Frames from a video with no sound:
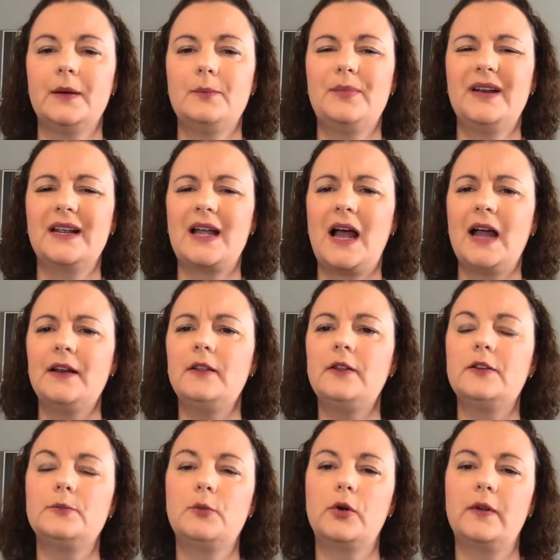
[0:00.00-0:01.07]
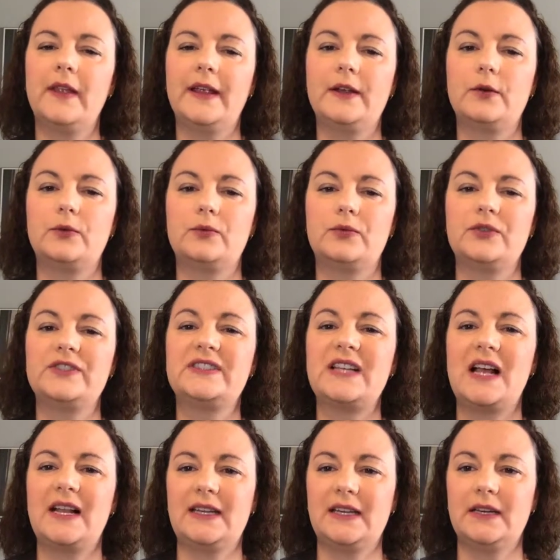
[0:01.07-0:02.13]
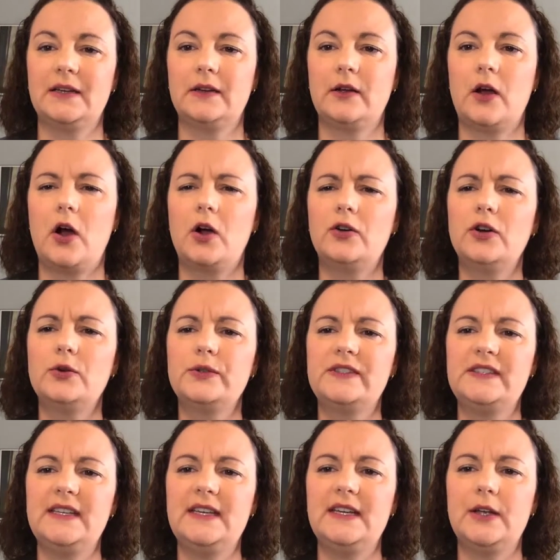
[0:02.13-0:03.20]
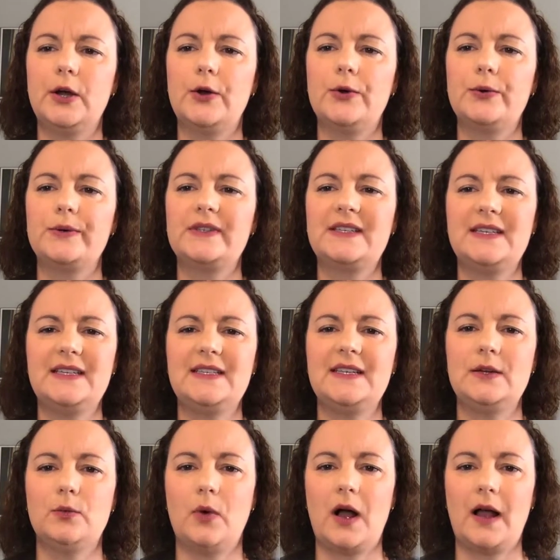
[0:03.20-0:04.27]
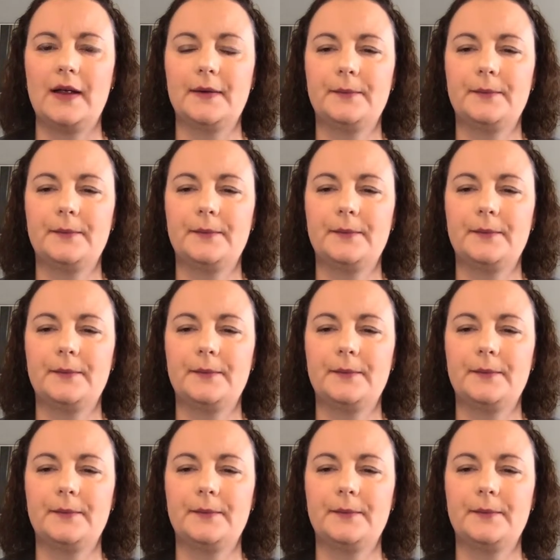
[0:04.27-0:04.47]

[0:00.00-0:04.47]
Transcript: But it kind of looked more like Rosotti, R-O-Z-O-T-T-Y.